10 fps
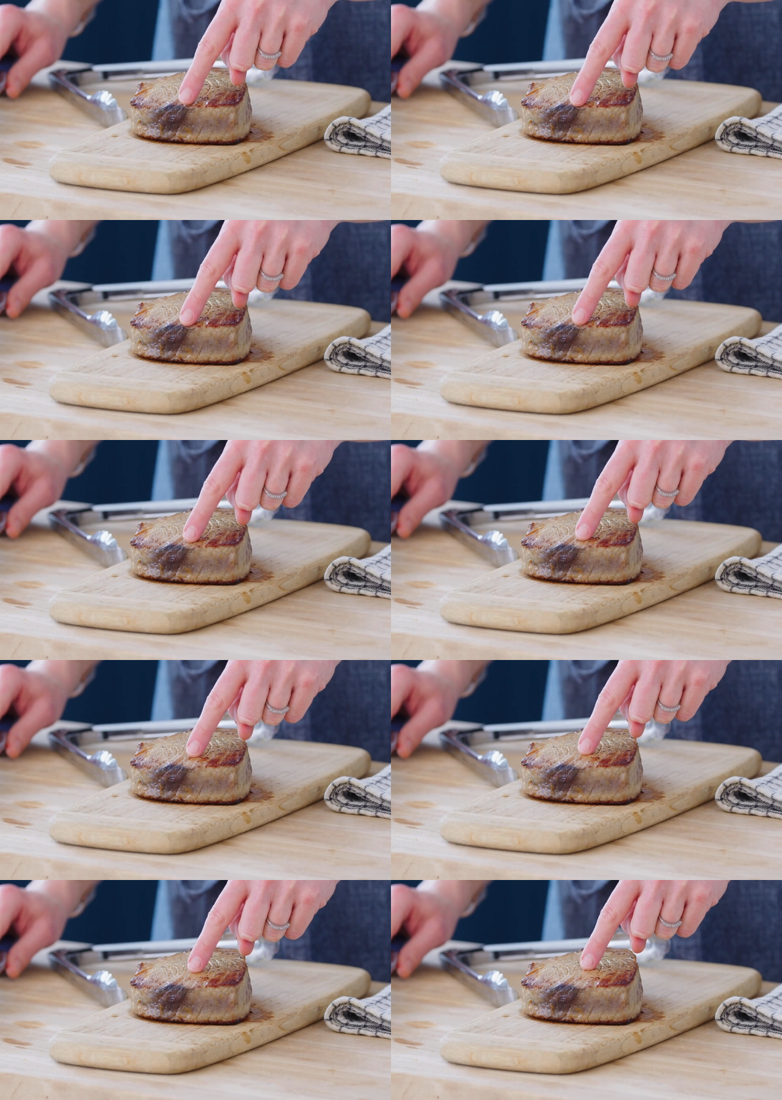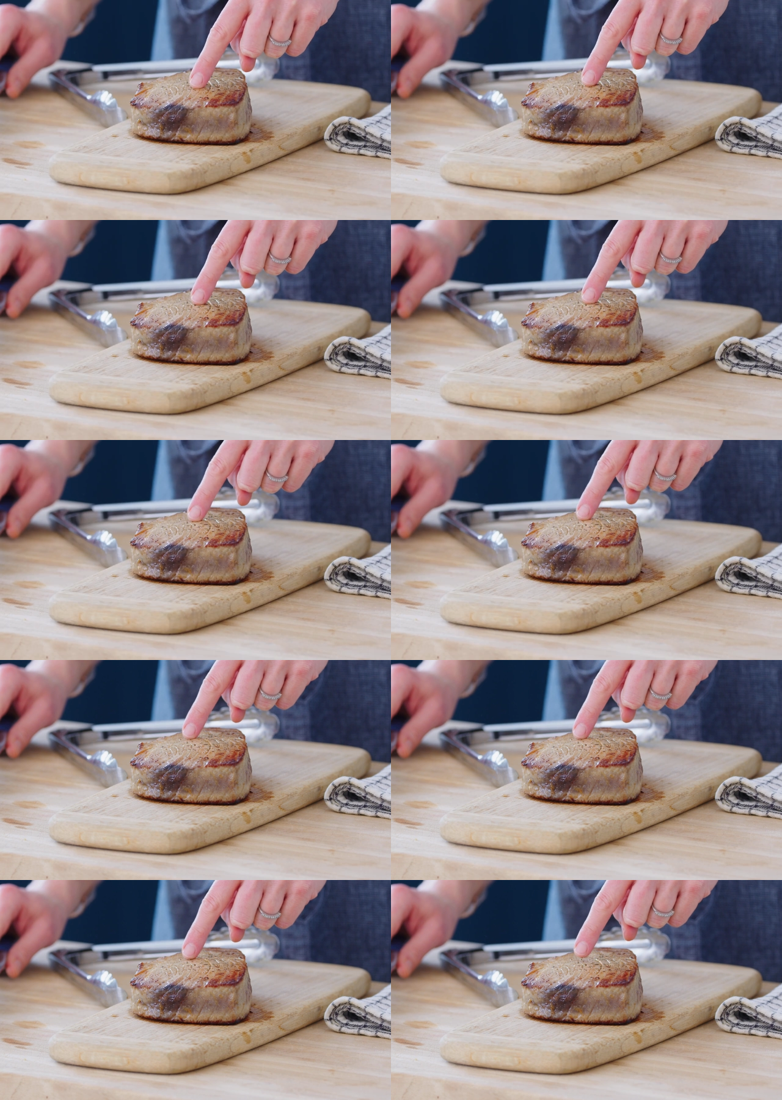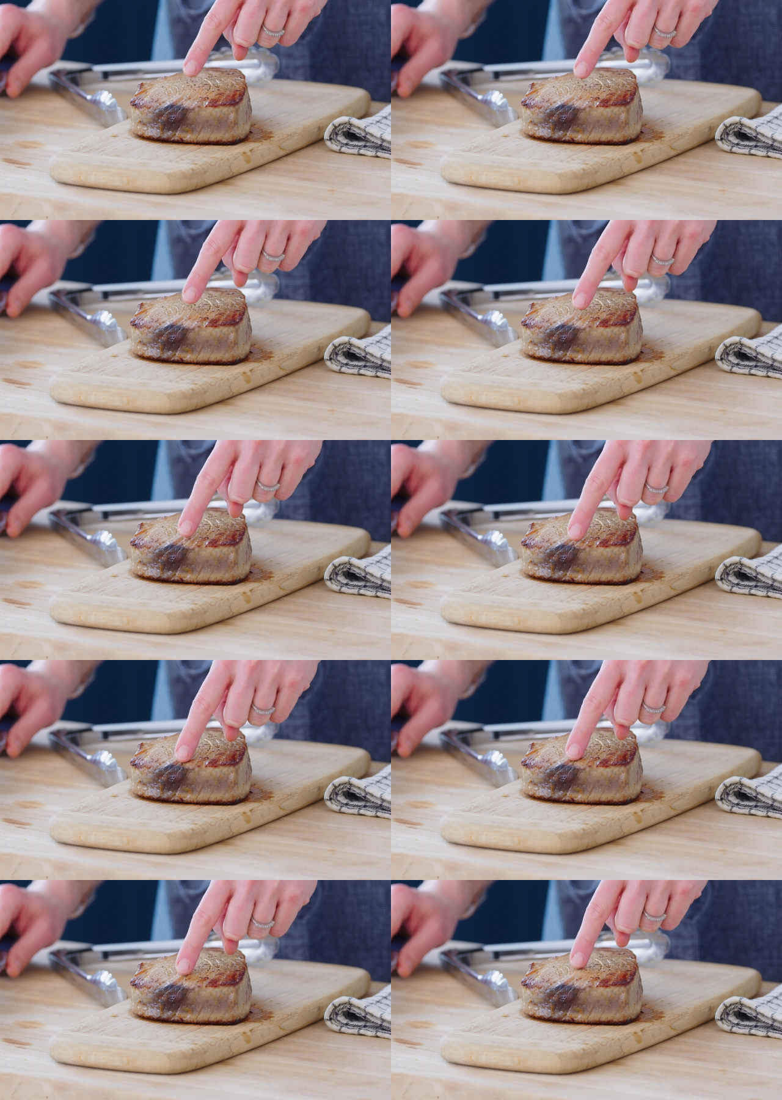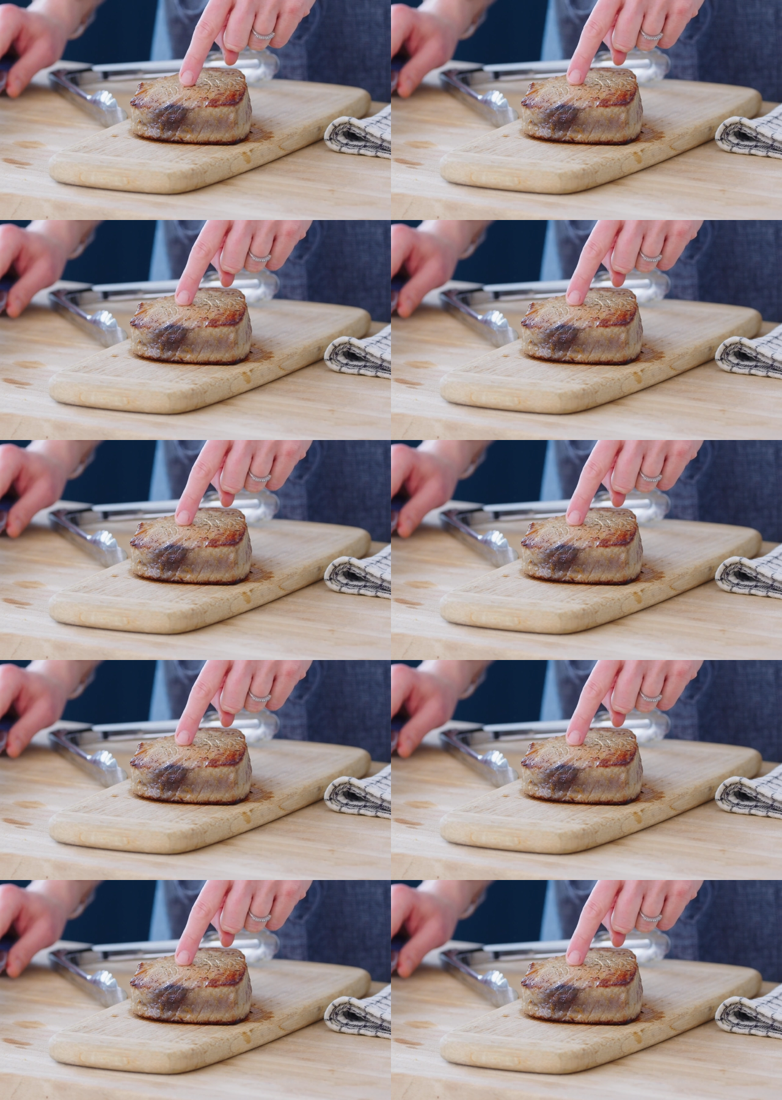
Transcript: (no speaker visible)